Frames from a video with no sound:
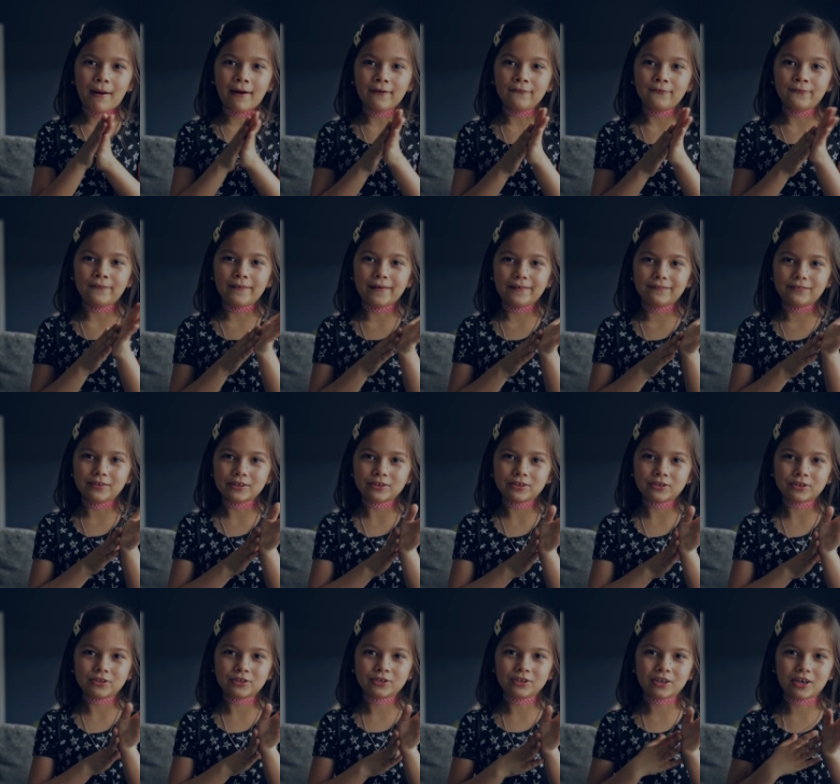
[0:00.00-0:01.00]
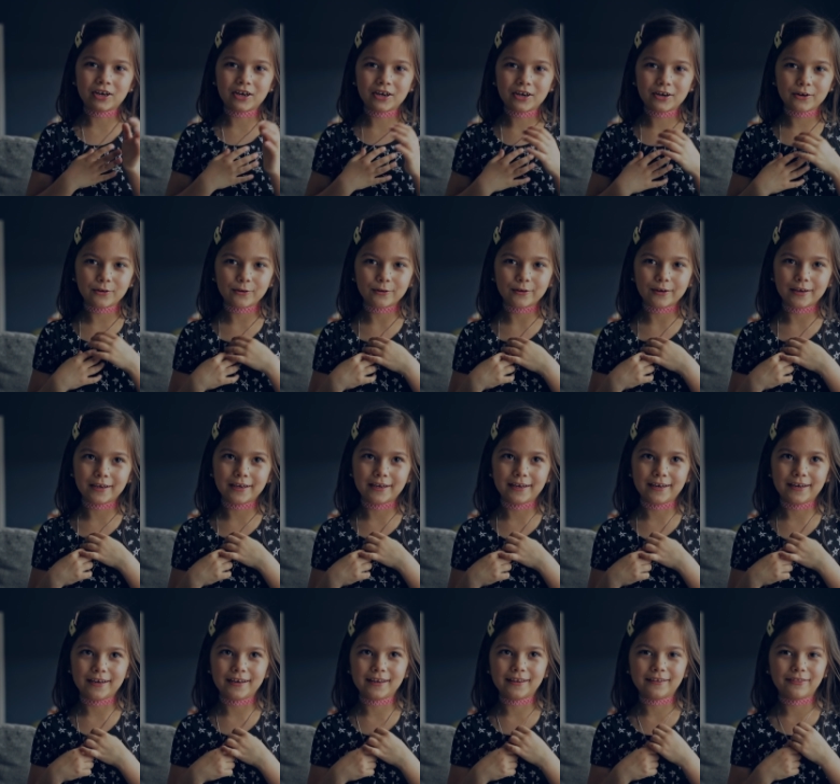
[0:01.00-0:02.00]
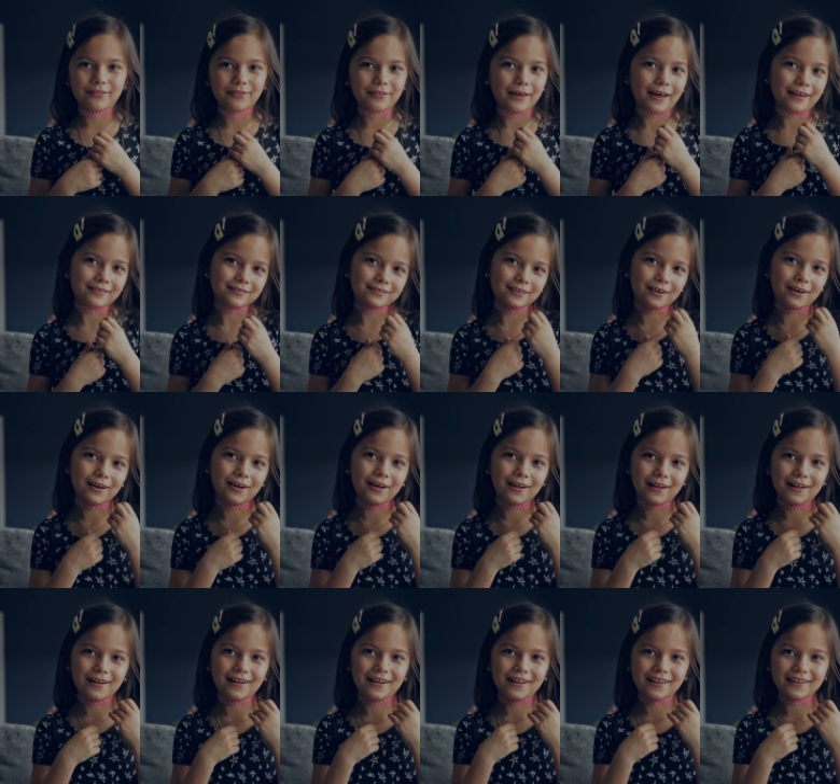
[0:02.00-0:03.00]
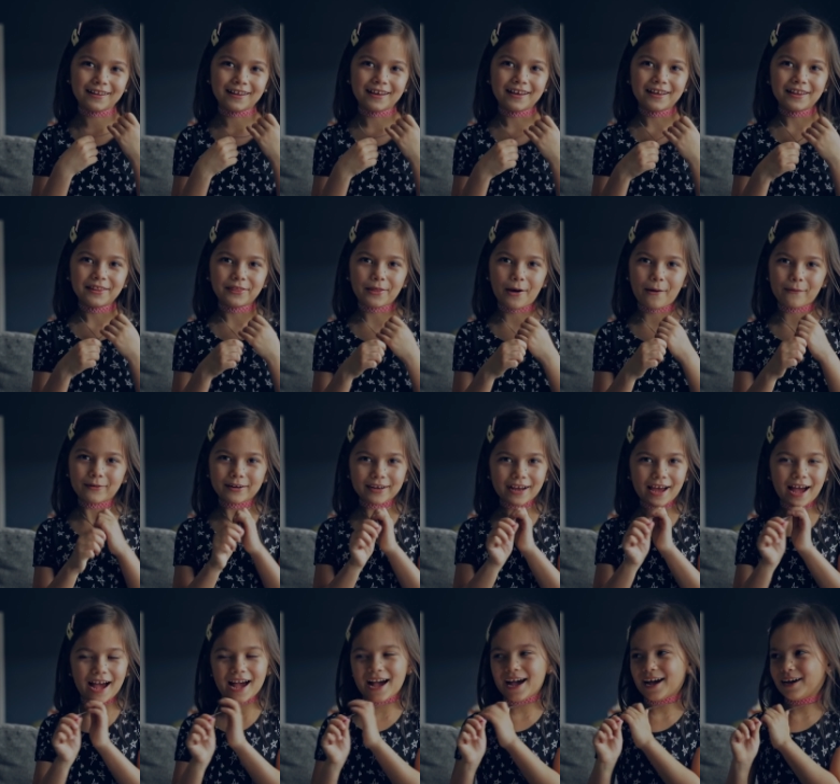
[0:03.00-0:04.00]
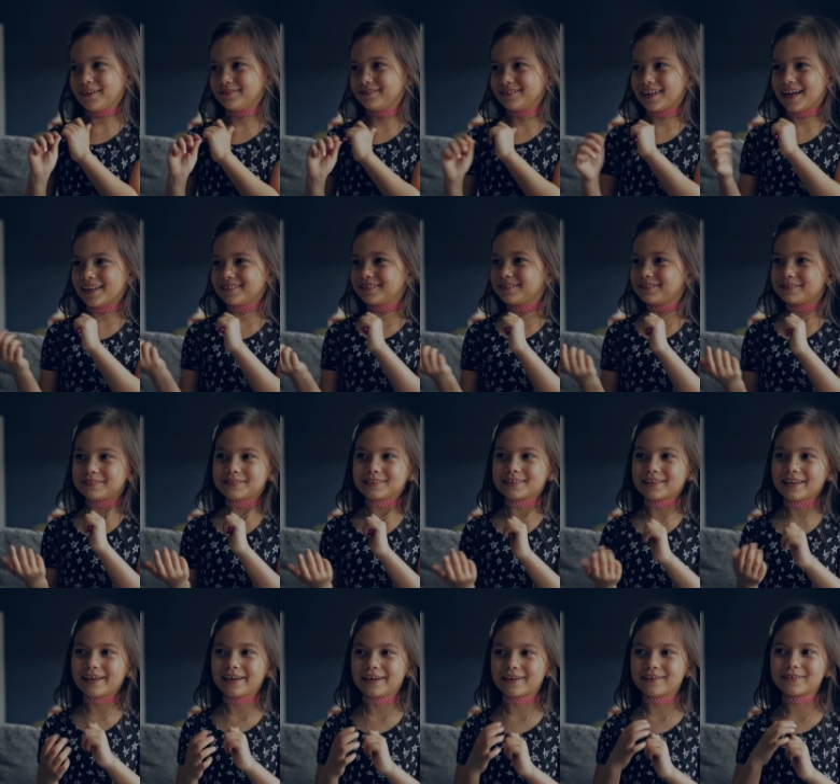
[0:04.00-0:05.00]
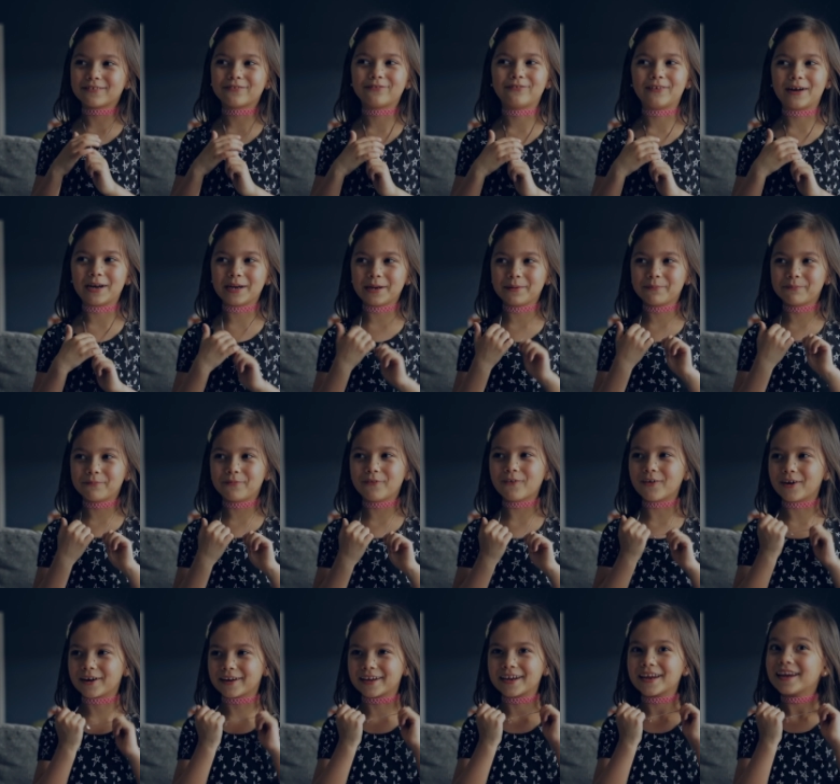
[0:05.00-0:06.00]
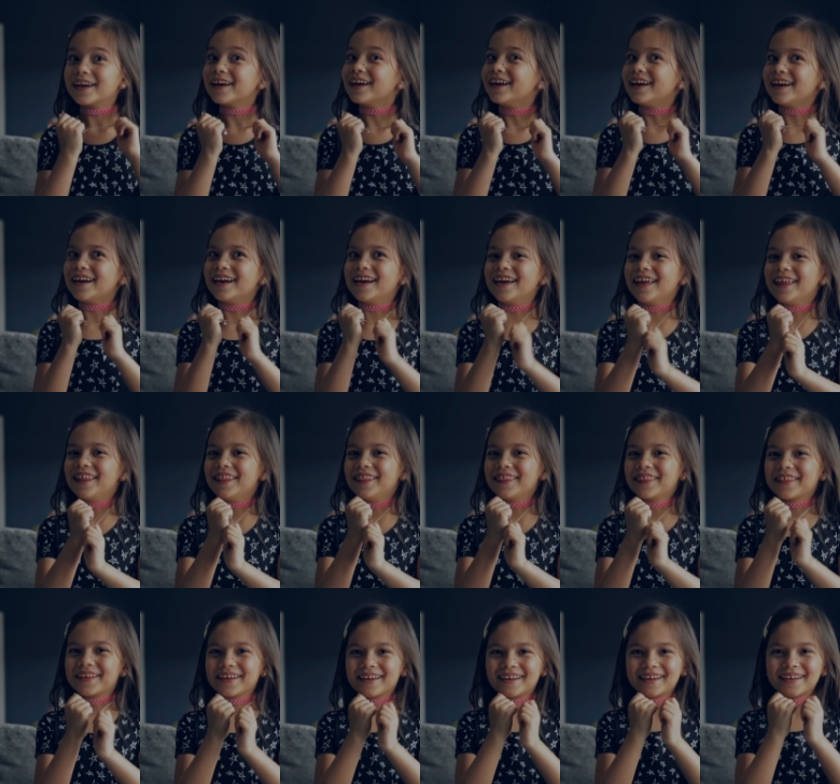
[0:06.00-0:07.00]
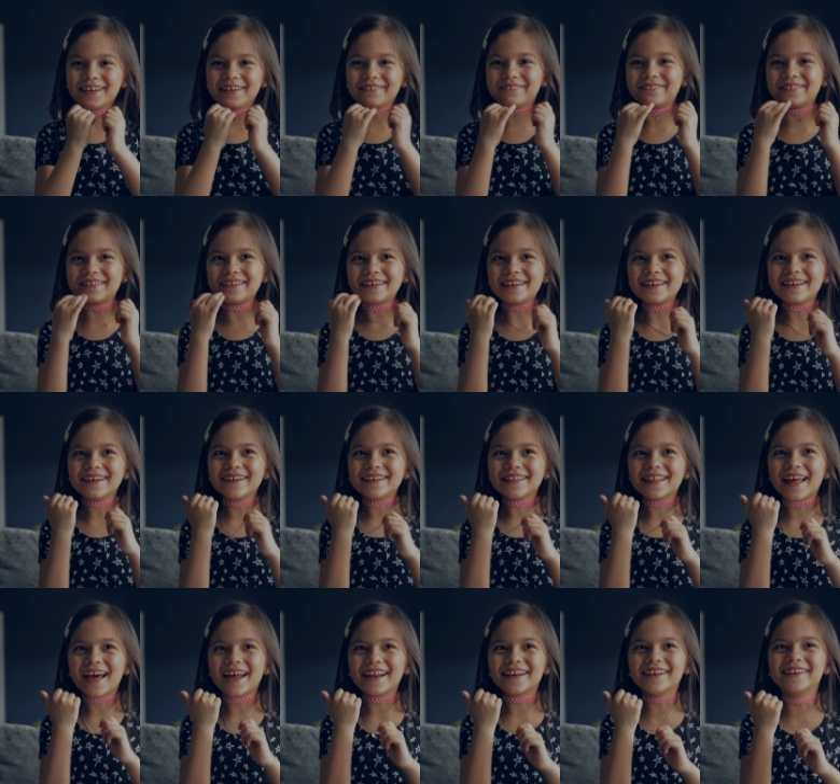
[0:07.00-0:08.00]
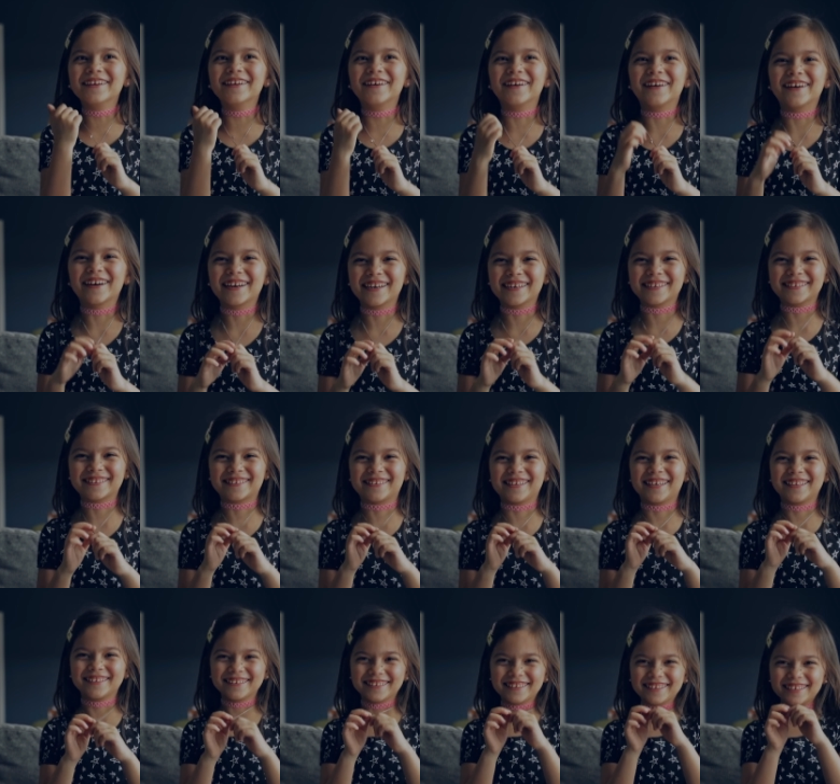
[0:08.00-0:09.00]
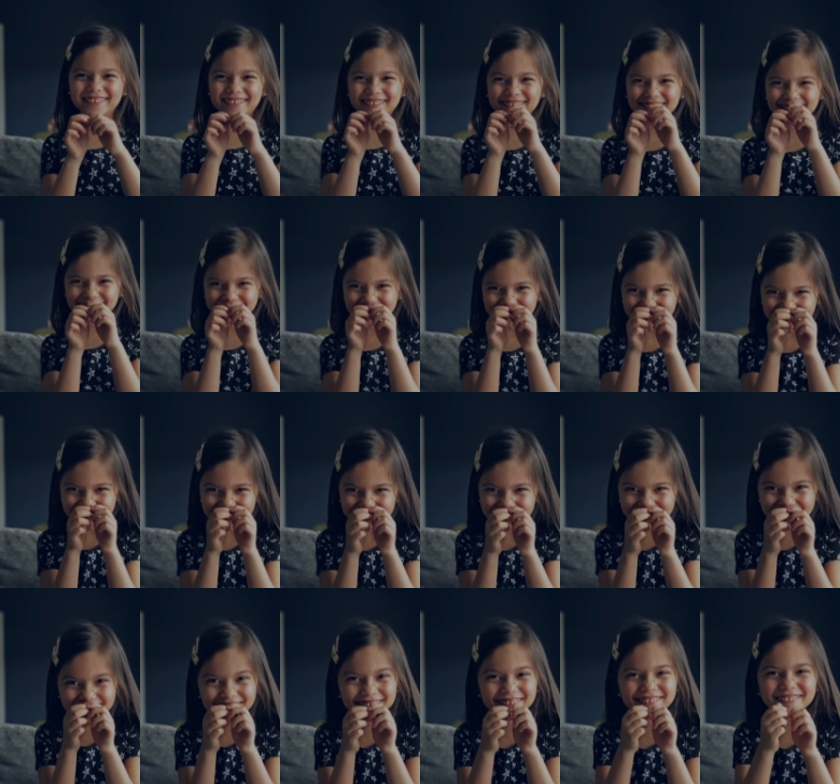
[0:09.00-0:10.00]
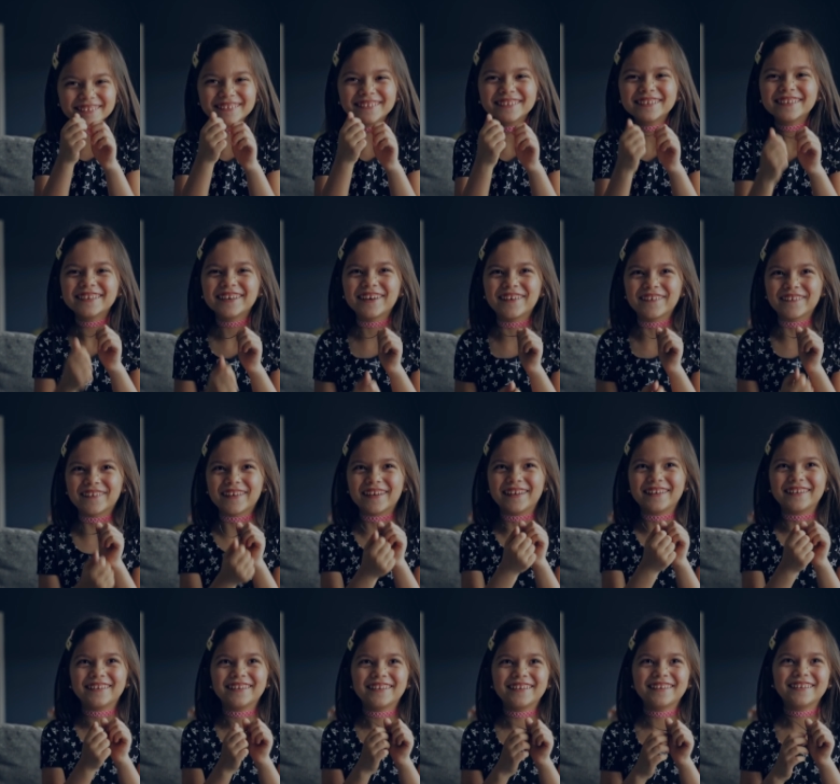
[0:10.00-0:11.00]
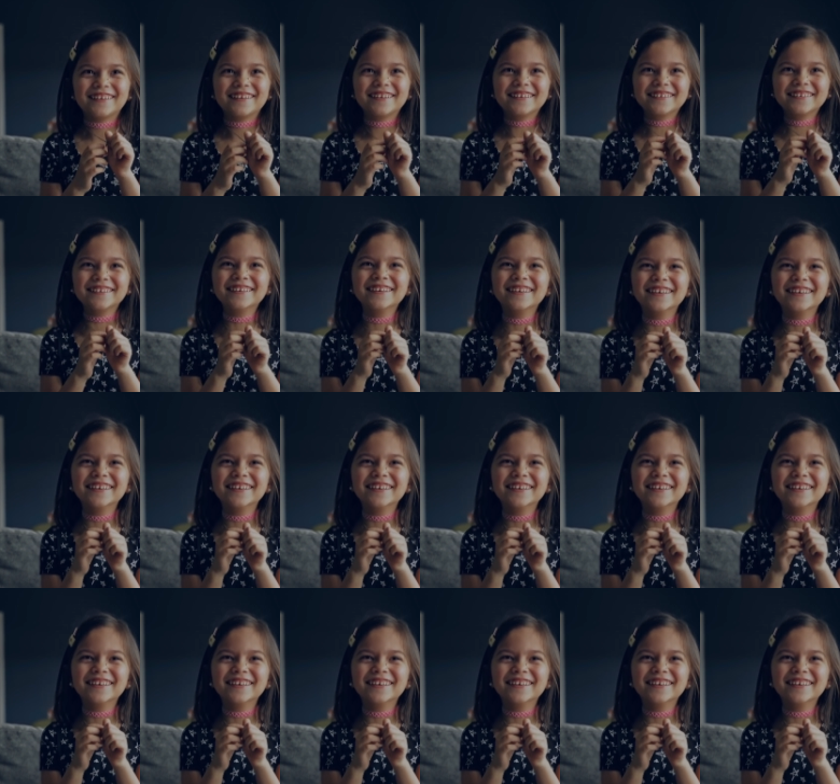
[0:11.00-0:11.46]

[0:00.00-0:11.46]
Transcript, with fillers: my favorite show, and that's all that we have. That's like fun and boring. And if you hear that noise, something. Well, okay. there's there's a